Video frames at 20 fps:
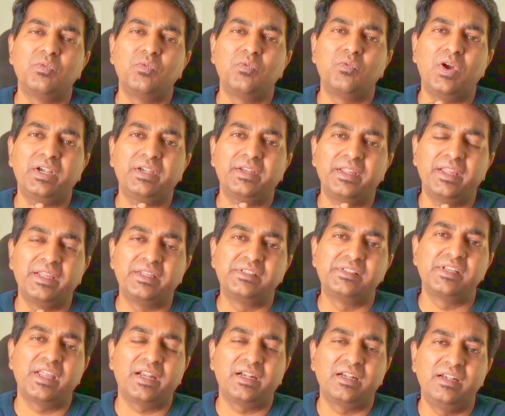what
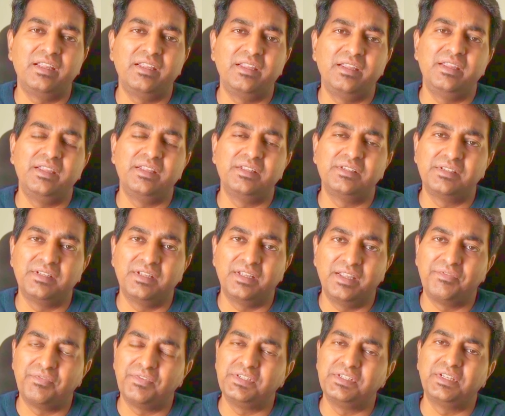exactly is
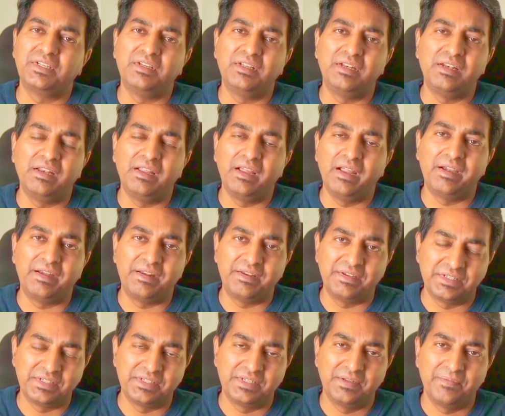a physical
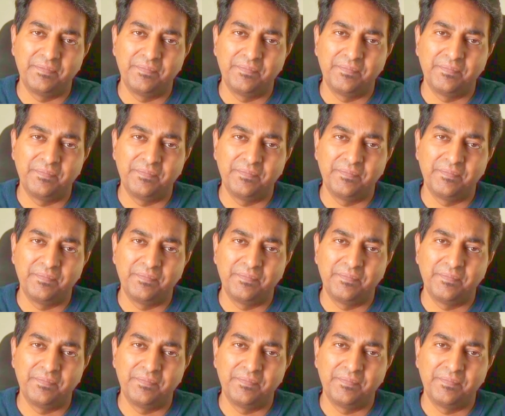address